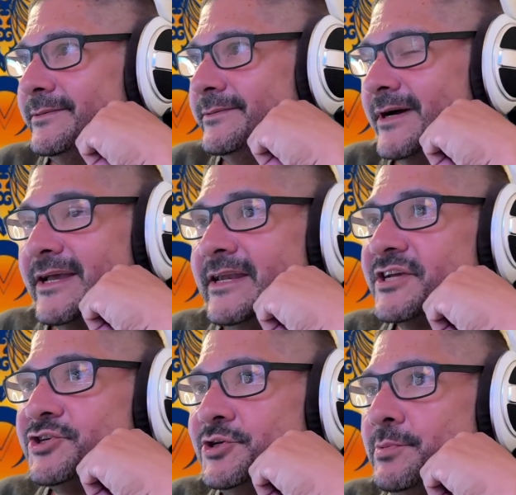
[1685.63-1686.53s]
a
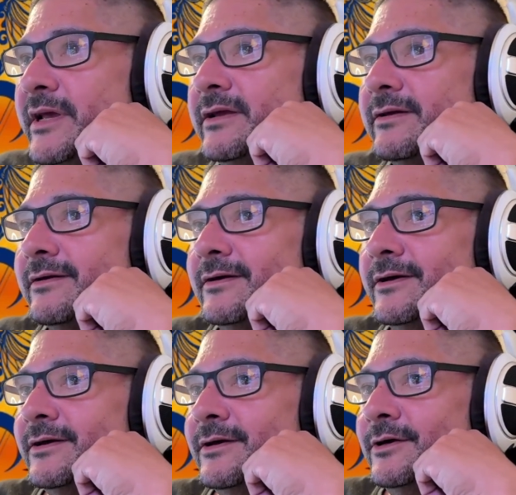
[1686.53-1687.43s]
connection you make
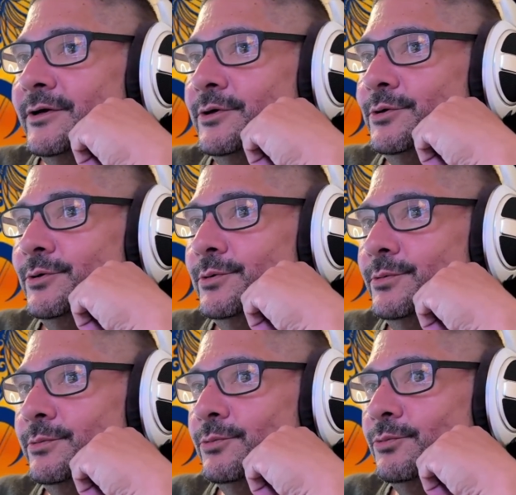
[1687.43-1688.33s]

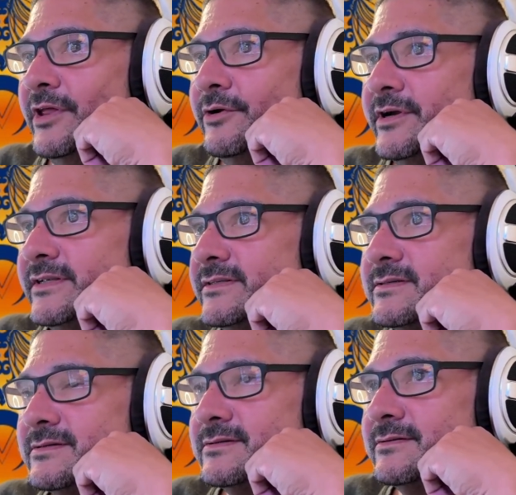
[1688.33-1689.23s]
who, whether
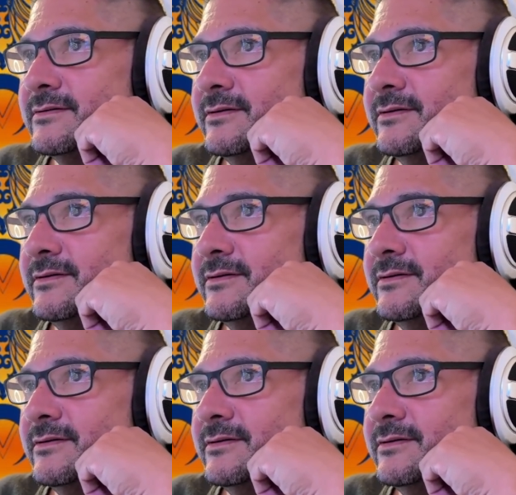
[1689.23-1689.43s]
it's